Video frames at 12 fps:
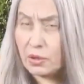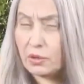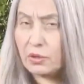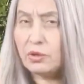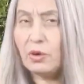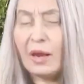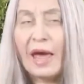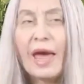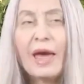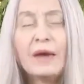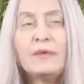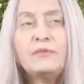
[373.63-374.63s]
You'll
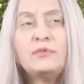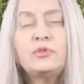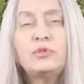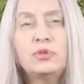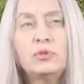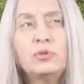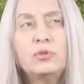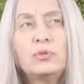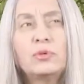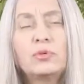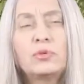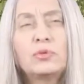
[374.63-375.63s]
have
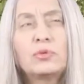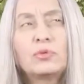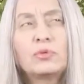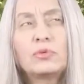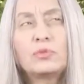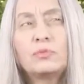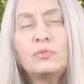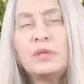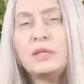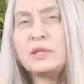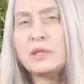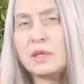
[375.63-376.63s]
to be
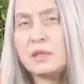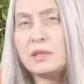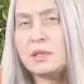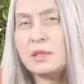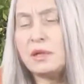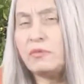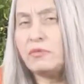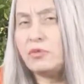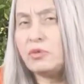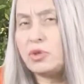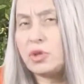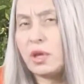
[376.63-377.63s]
sensitive to
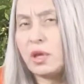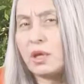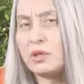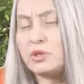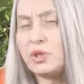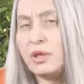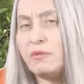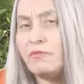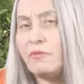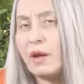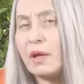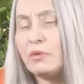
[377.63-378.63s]
change,
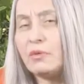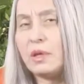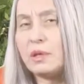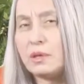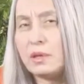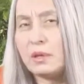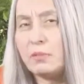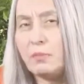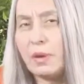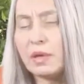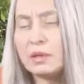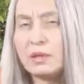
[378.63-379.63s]
evaluate the
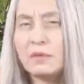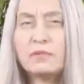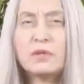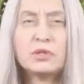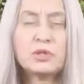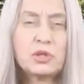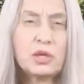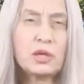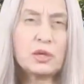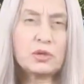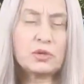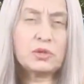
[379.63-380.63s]
impact of the
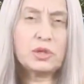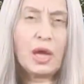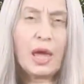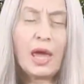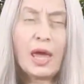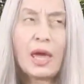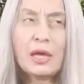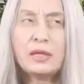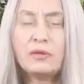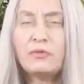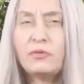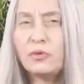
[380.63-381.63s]
change, and
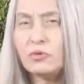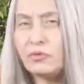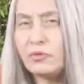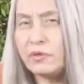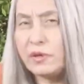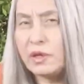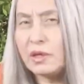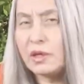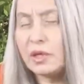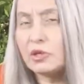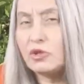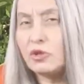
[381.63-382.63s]
if you feel
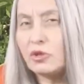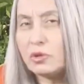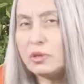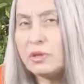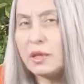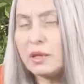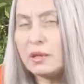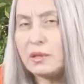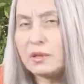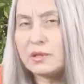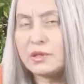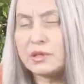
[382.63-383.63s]
a good
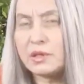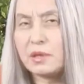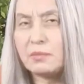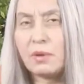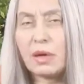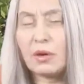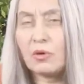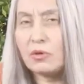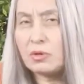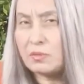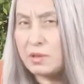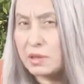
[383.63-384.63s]
tendency, by
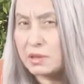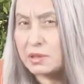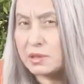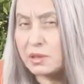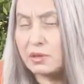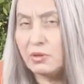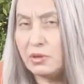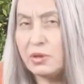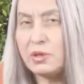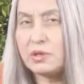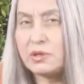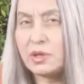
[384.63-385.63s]
all means,
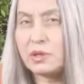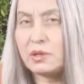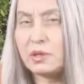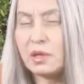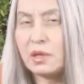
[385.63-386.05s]
encourage it.